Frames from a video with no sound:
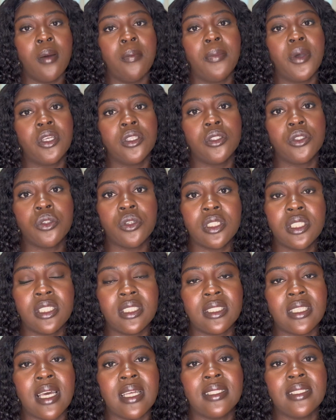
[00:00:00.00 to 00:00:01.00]
But the truth
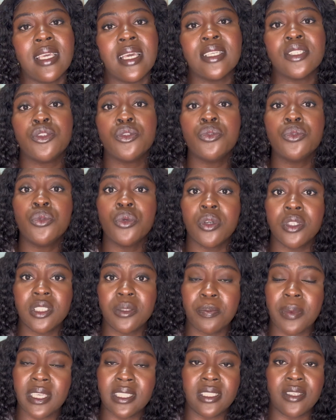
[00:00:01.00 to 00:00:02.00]
is that there's no
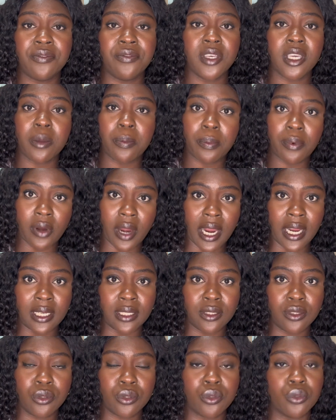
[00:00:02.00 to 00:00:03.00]
specific
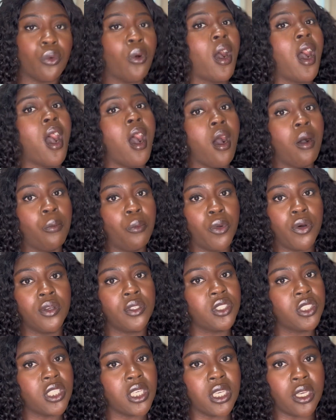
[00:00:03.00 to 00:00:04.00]
price to how
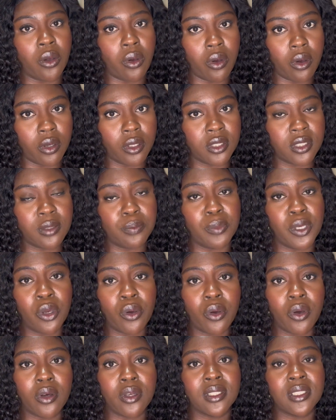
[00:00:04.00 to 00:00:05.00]
much it costs,
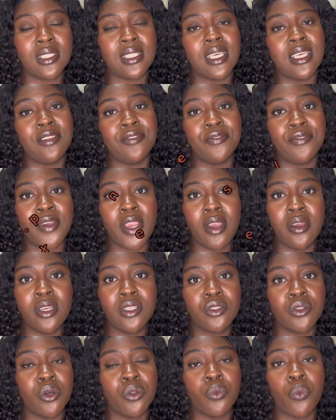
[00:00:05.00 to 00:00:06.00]
because it
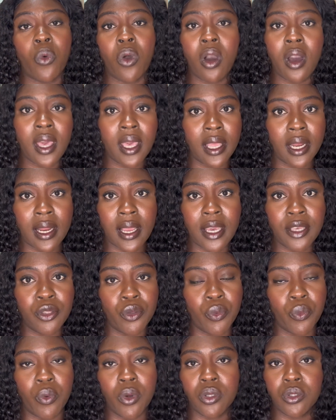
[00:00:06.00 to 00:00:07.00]
varies on what airline
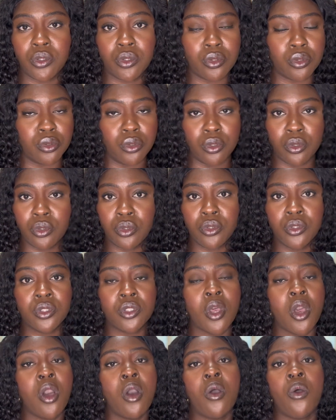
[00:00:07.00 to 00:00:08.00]
you want to use,
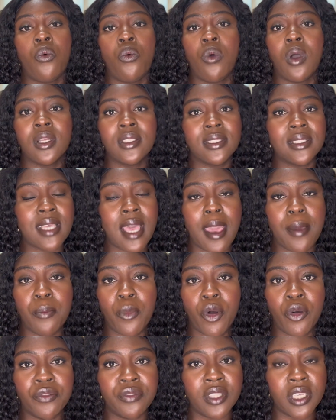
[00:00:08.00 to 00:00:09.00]
what time
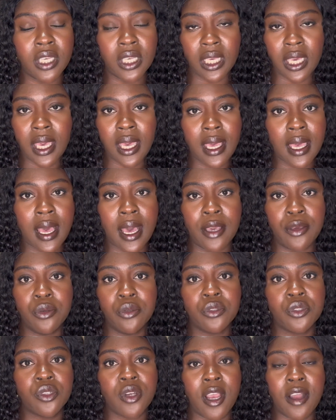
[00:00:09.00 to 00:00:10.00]
of the year are you
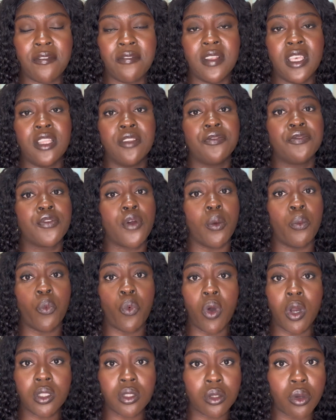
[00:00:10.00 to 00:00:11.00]
traveling, from
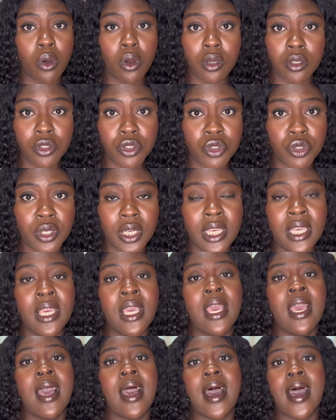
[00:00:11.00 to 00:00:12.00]
what country
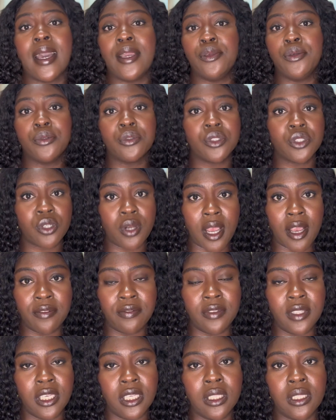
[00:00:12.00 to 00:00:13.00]
are you
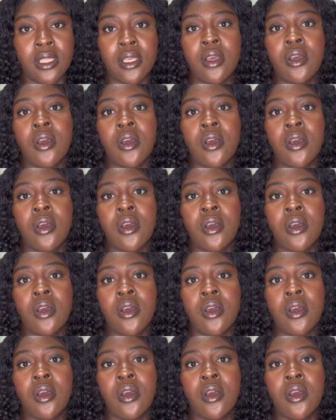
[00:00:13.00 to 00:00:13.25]
traveling.